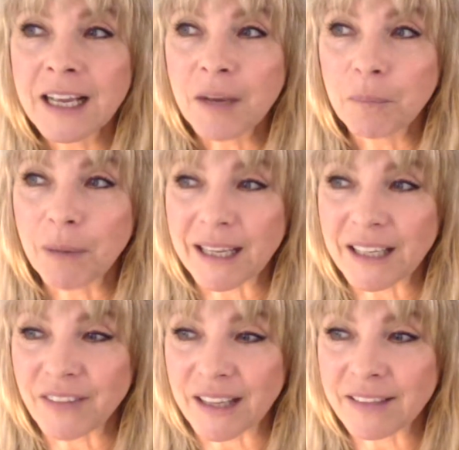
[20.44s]
by
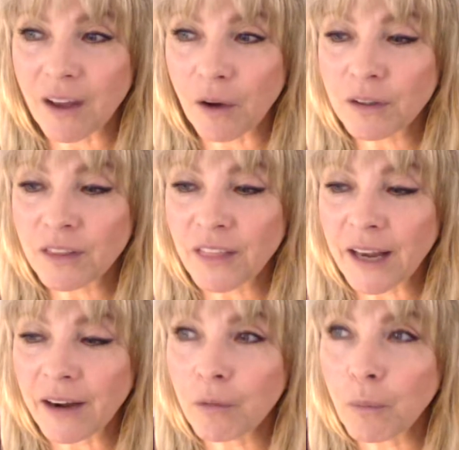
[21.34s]
events out
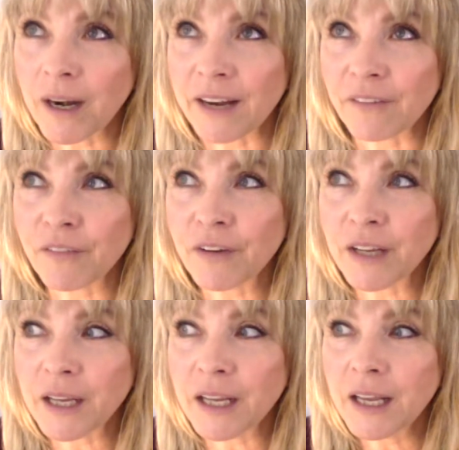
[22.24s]
there where
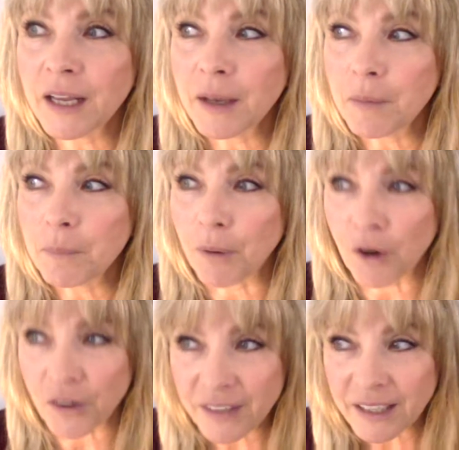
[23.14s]
every
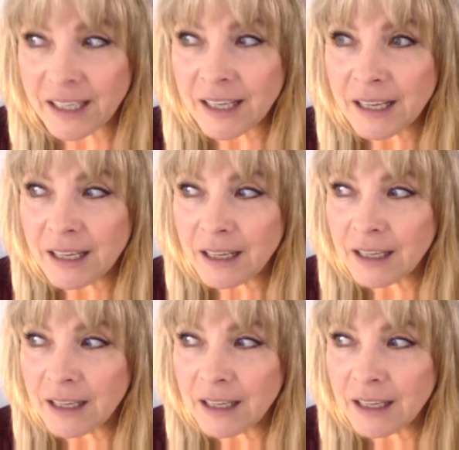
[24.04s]
body